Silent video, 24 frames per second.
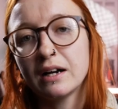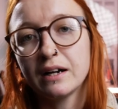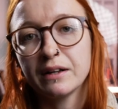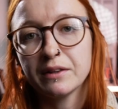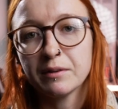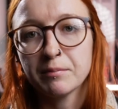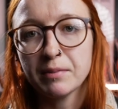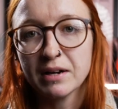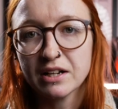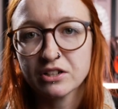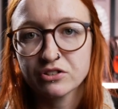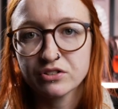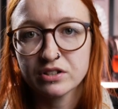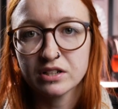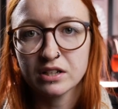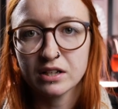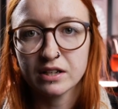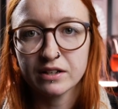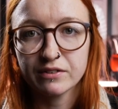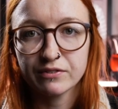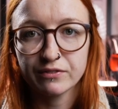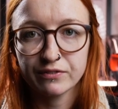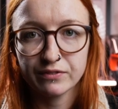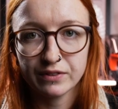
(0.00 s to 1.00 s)
and the battery
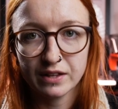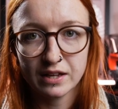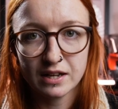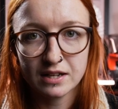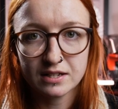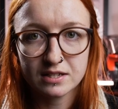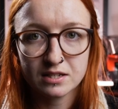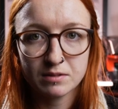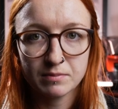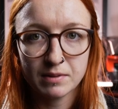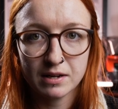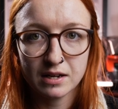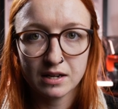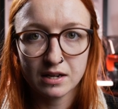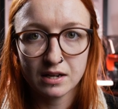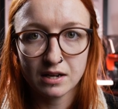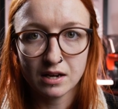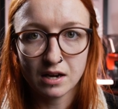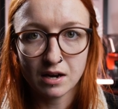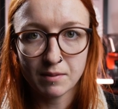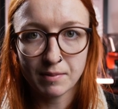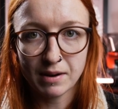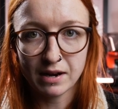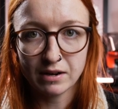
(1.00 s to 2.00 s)
life, they estimate
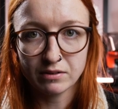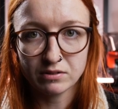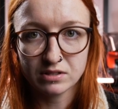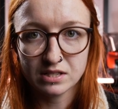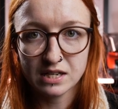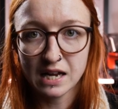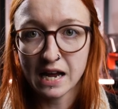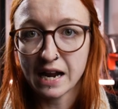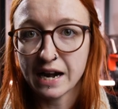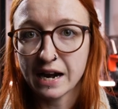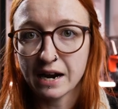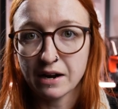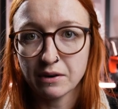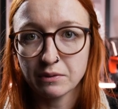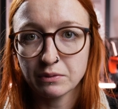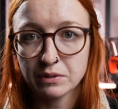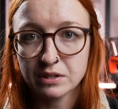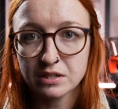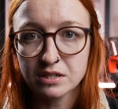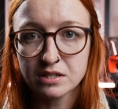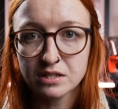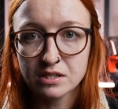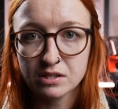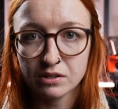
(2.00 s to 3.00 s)
about ten
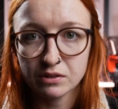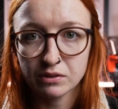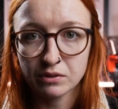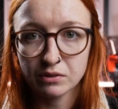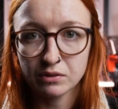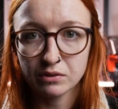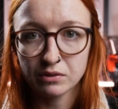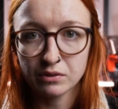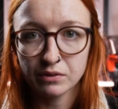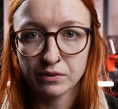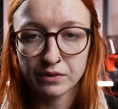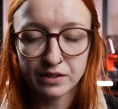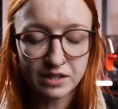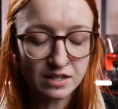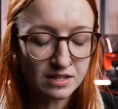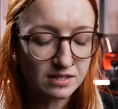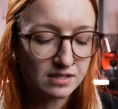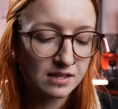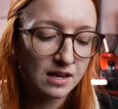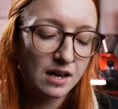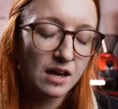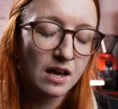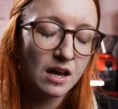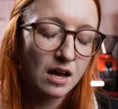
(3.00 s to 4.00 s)
hours on
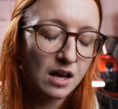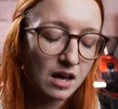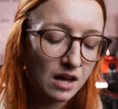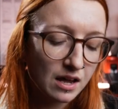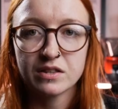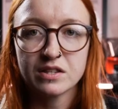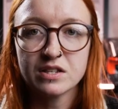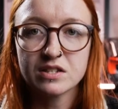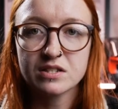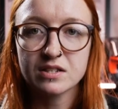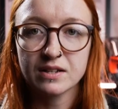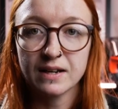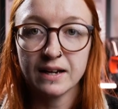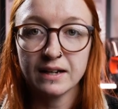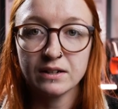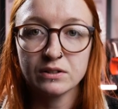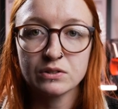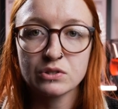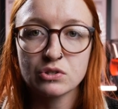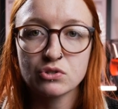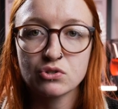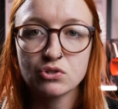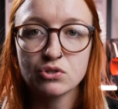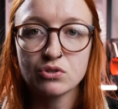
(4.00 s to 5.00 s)
these. These
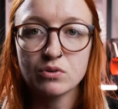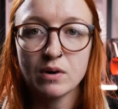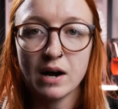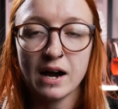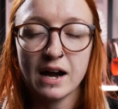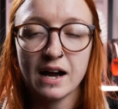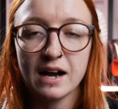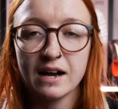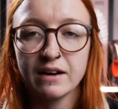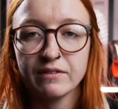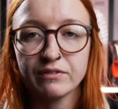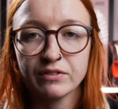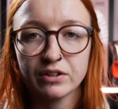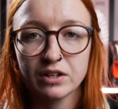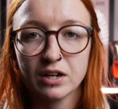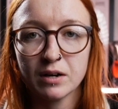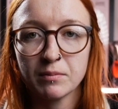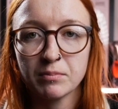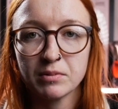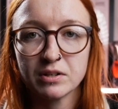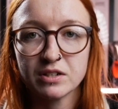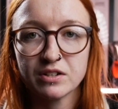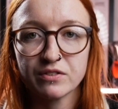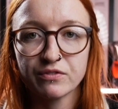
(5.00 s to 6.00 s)
scales do have a
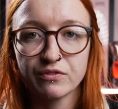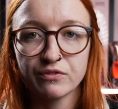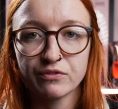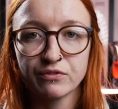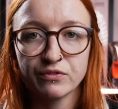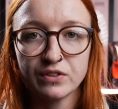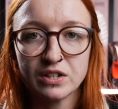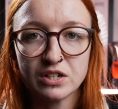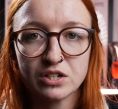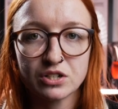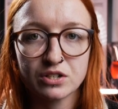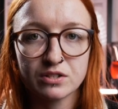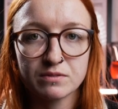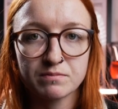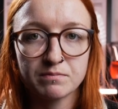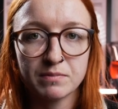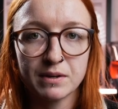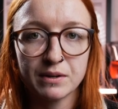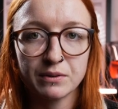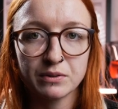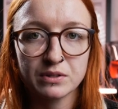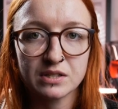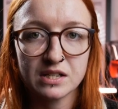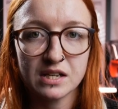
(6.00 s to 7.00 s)
couple of different features
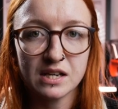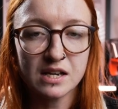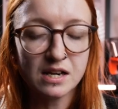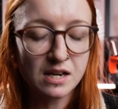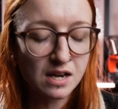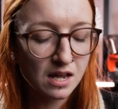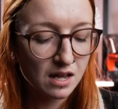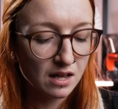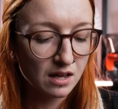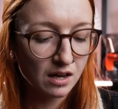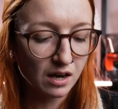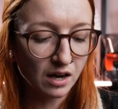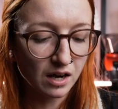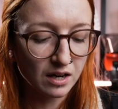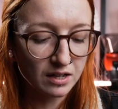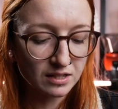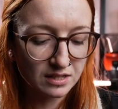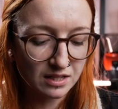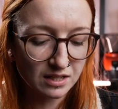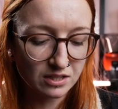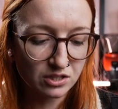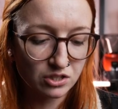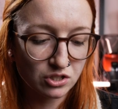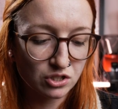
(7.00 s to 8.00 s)
built in. I
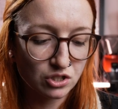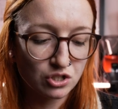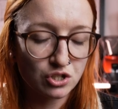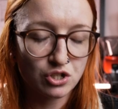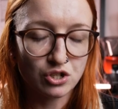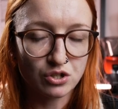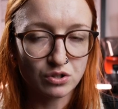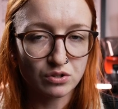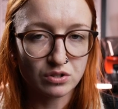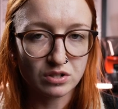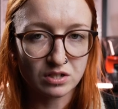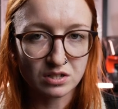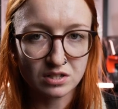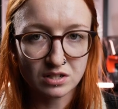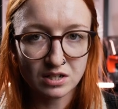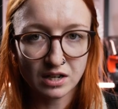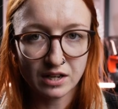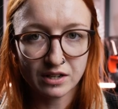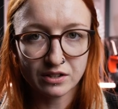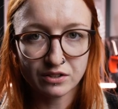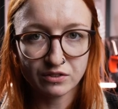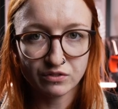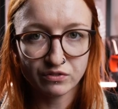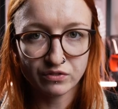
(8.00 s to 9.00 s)
tend to just use the
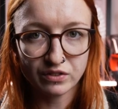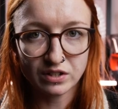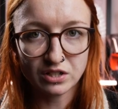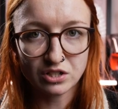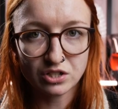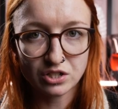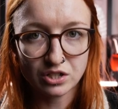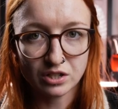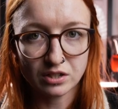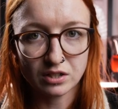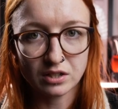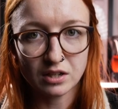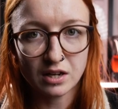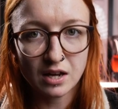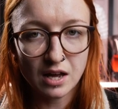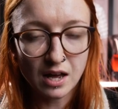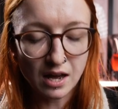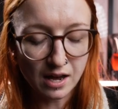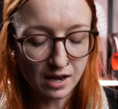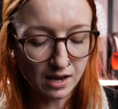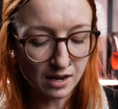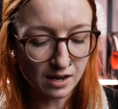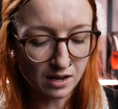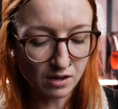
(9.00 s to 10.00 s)
standard feature
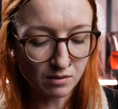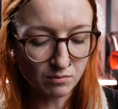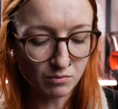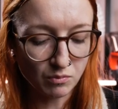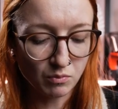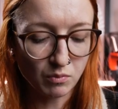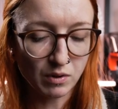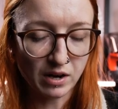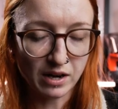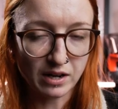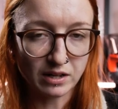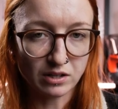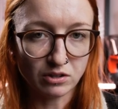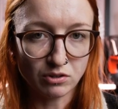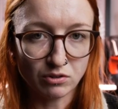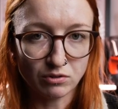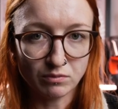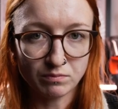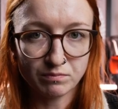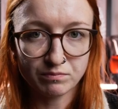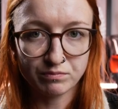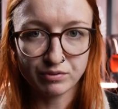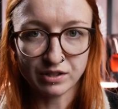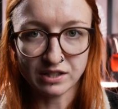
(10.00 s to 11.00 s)
um, where
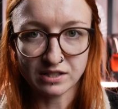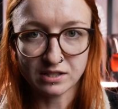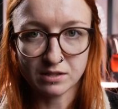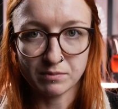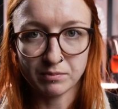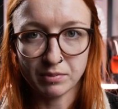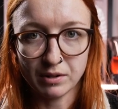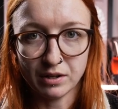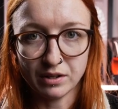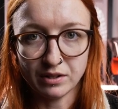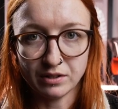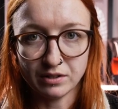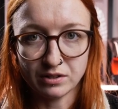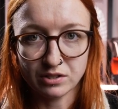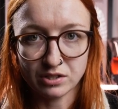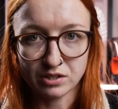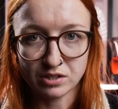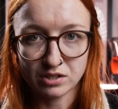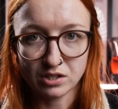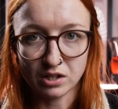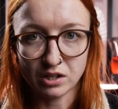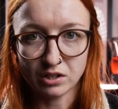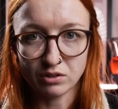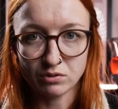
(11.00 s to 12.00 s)
you press the button to
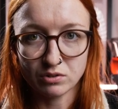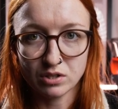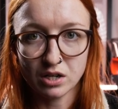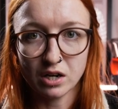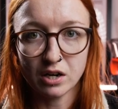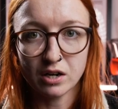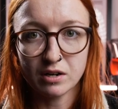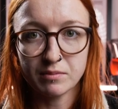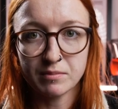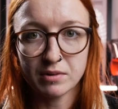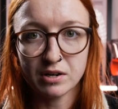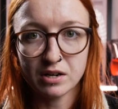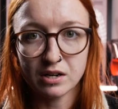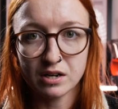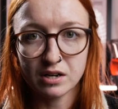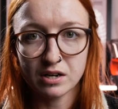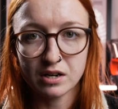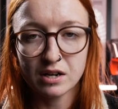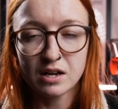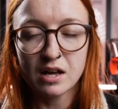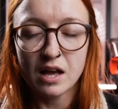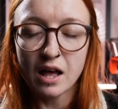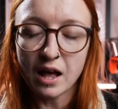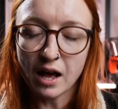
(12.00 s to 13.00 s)
start your
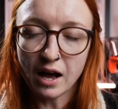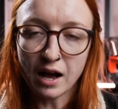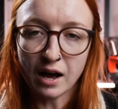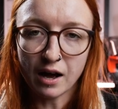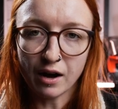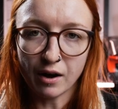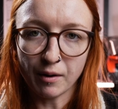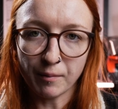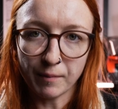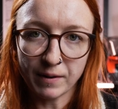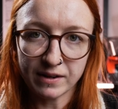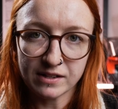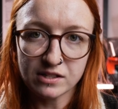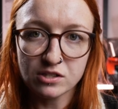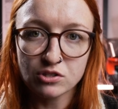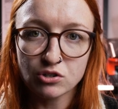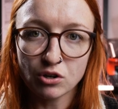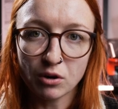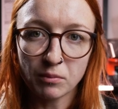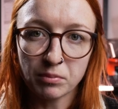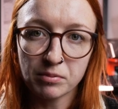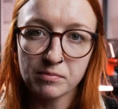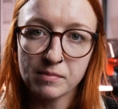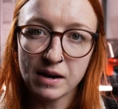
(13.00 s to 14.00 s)
timer um, and
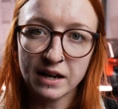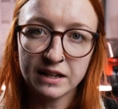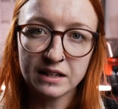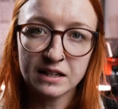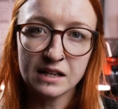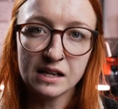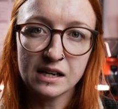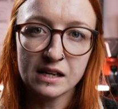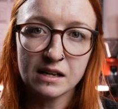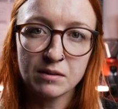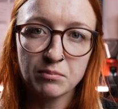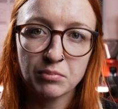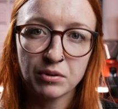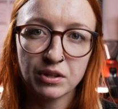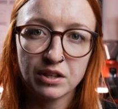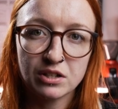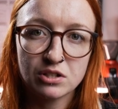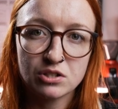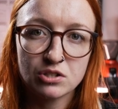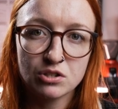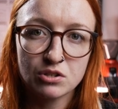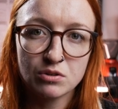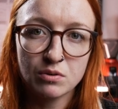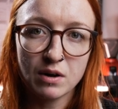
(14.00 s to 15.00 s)
stop manually, but they
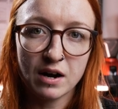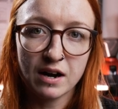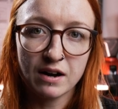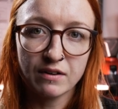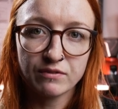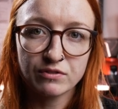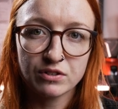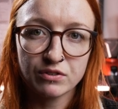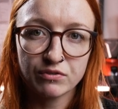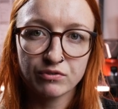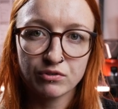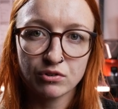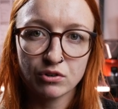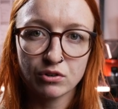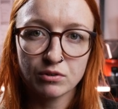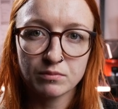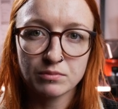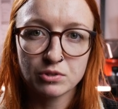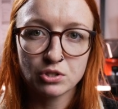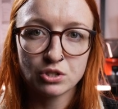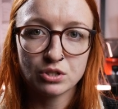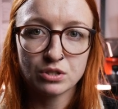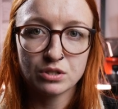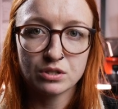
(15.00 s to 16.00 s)
do have different
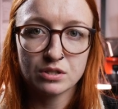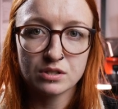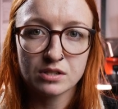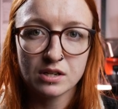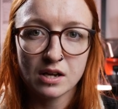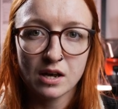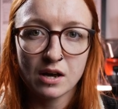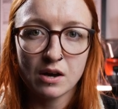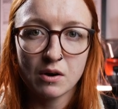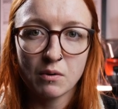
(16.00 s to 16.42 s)
options